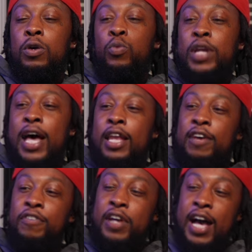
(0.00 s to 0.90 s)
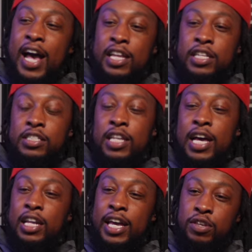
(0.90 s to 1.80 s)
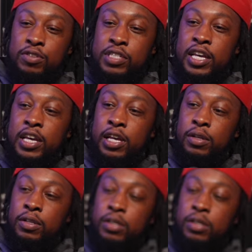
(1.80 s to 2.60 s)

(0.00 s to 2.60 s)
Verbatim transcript: when I left college, like like you said,